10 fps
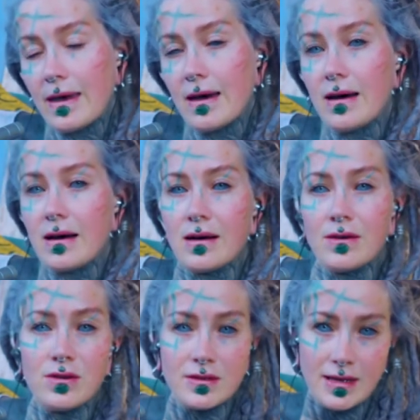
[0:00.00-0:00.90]
are
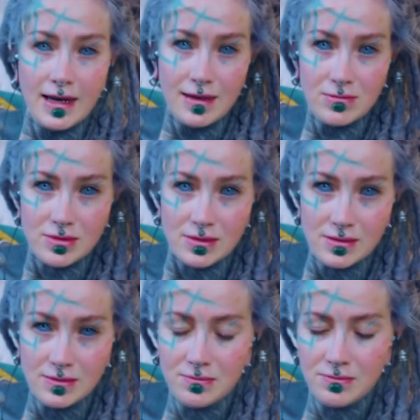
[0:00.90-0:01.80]
not
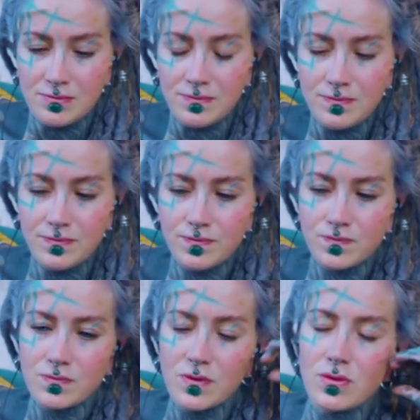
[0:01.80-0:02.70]
able
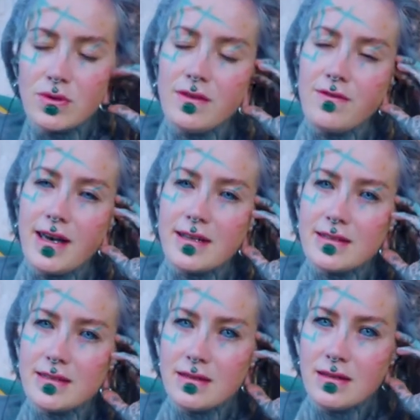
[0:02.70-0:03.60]
to
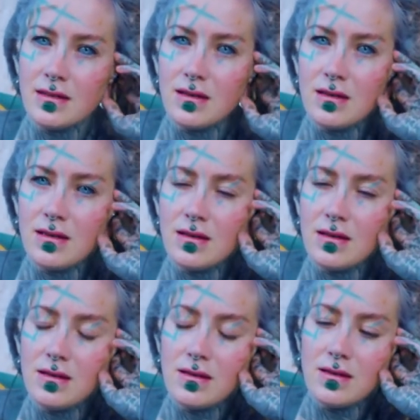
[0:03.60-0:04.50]
invest
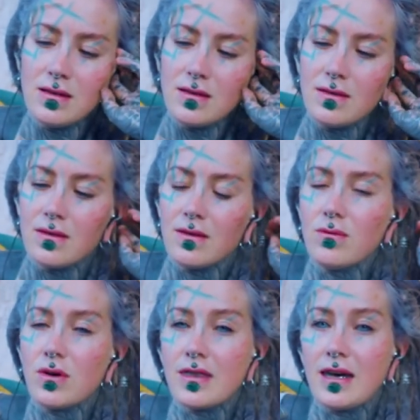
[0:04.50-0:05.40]

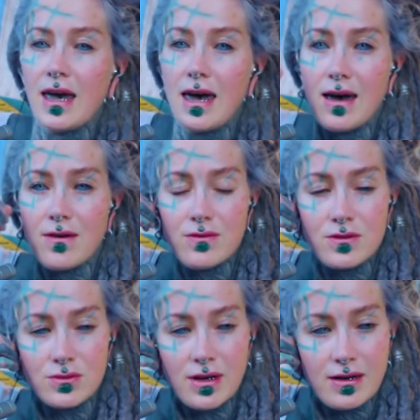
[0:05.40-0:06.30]
what they have
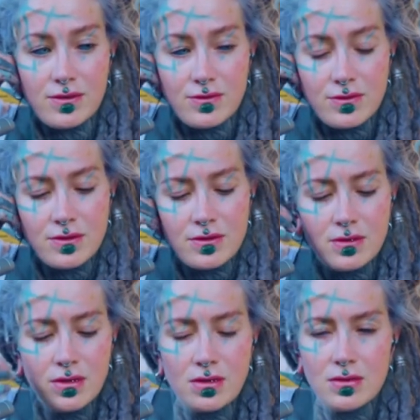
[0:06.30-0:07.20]
to have
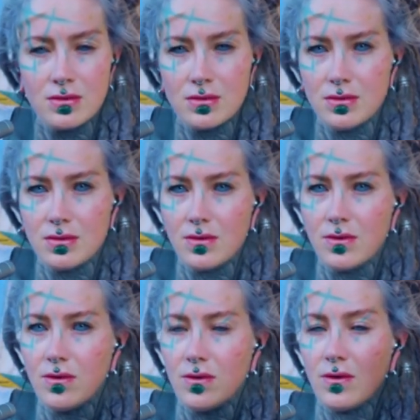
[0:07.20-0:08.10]

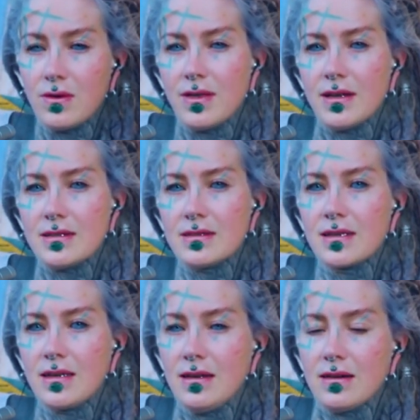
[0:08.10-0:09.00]
all this
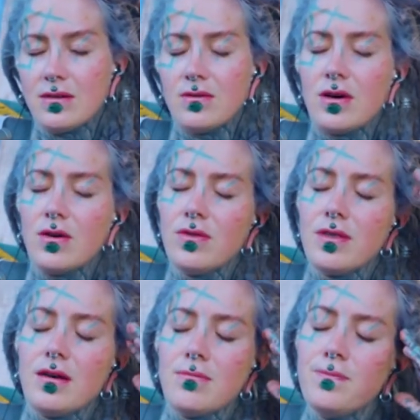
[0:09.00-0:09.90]
gear around
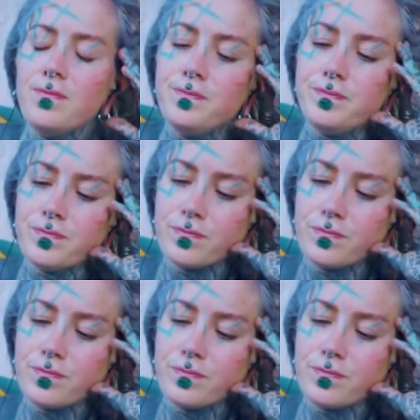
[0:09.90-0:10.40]
them.